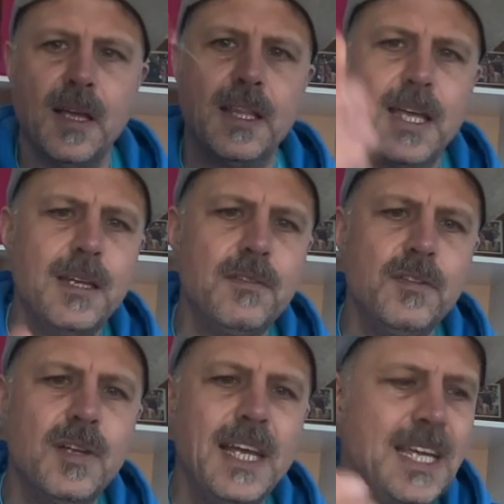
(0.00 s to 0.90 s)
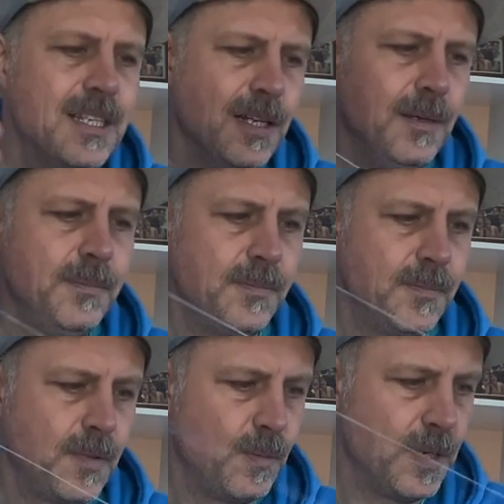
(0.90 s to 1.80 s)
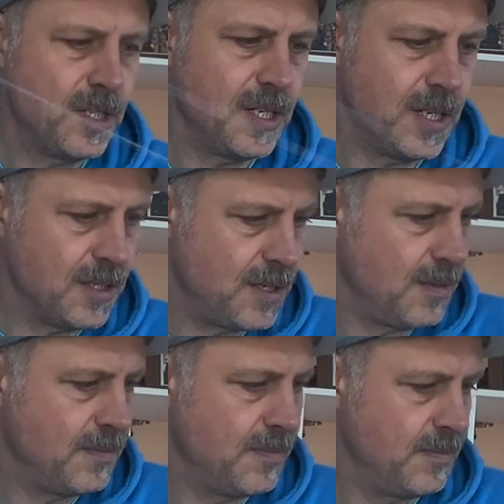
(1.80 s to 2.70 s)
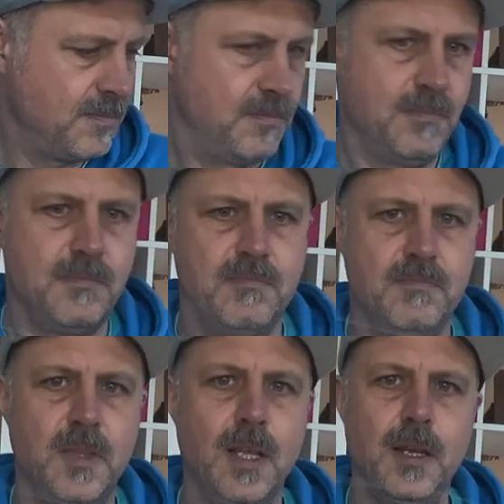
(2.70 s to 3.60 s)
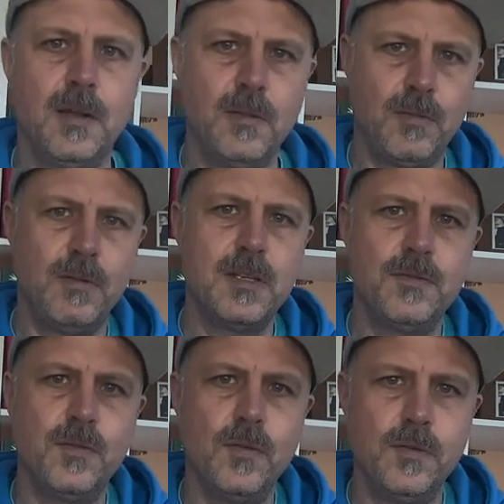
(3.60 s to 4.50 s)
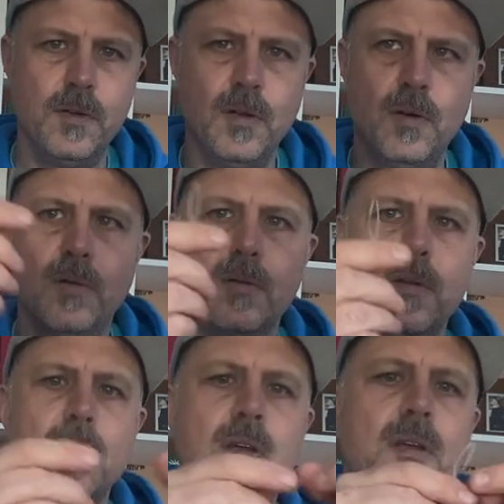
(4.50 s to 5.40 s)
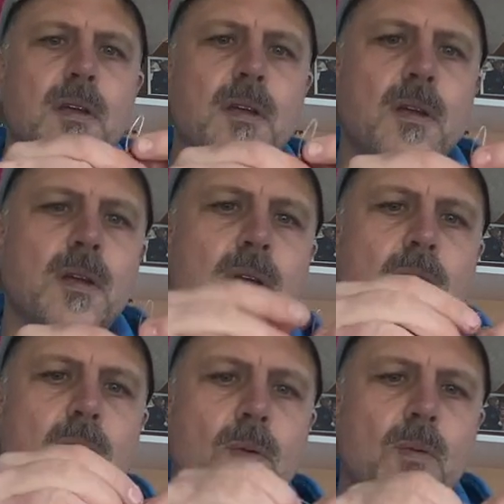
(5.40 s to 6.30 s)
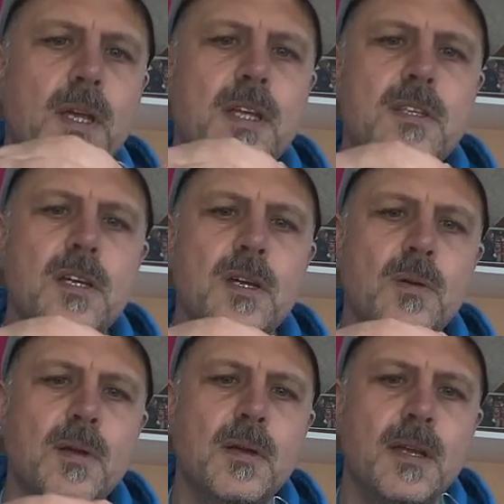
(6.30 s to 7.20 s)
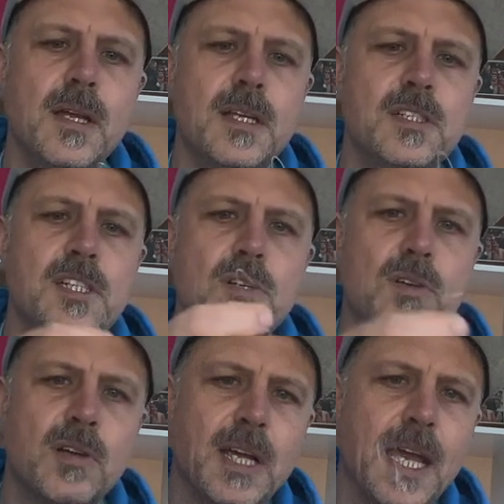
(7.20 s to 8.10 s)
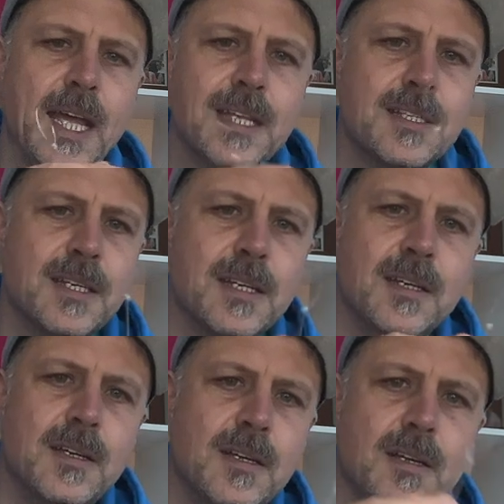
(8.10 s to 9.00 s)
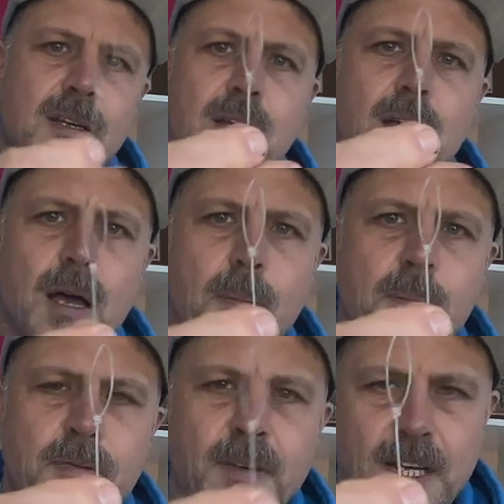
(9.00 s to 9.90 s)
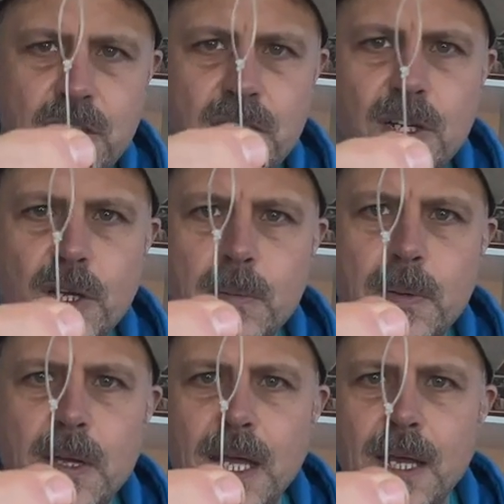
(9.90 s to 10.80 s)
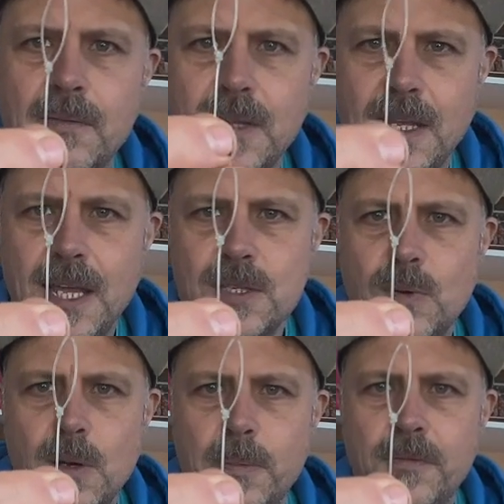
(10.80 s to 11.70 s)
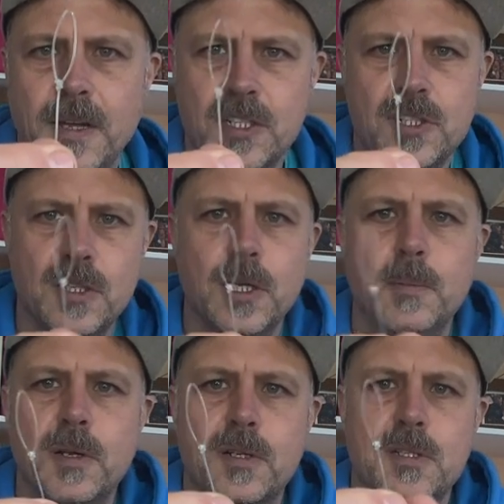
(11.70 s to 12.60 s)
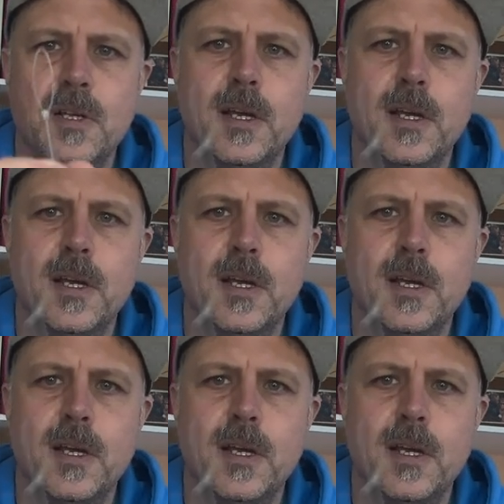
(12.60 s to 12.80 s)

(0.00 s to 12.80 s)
At the end of your leader, which is you know, 3 to 4 foot long, what you do is you create a perfection loop here. Now that's what a perfection loop looks